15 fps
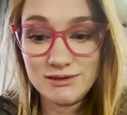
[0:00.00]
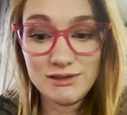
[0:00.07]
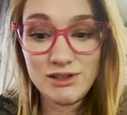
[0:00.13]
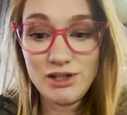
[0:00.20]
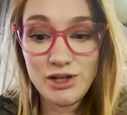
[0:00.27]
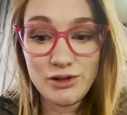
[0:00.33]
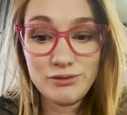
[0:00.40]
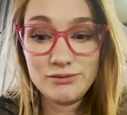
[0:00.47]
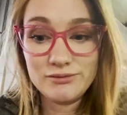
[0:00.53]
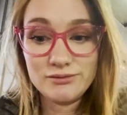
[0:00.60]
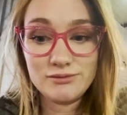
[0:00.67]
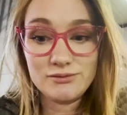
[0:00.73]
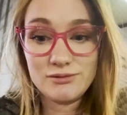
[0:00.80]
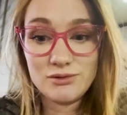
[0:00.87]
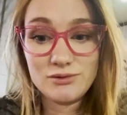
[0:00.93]
you know,
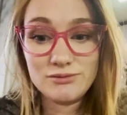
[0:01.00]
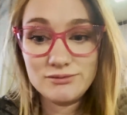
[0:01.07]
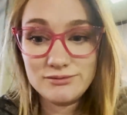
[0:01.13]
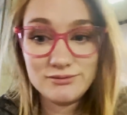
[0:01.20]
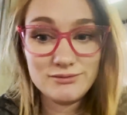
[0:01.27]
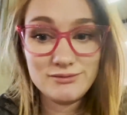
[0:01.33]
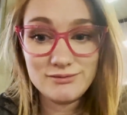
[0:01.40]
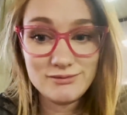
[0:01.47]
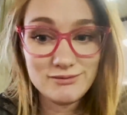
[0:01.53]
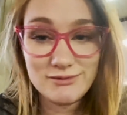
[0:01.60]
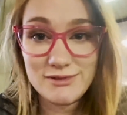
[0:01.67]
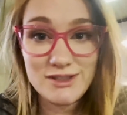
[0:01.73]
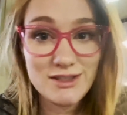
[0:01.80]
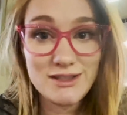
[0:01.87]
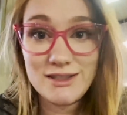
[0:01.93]

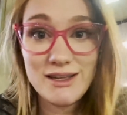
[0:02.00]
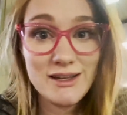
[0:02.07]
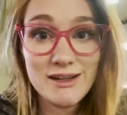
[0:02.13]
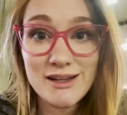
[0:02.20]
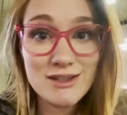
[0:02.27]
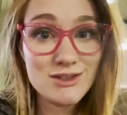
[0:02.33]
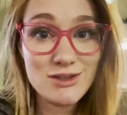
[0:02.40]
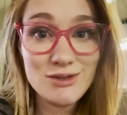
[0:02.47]
see you next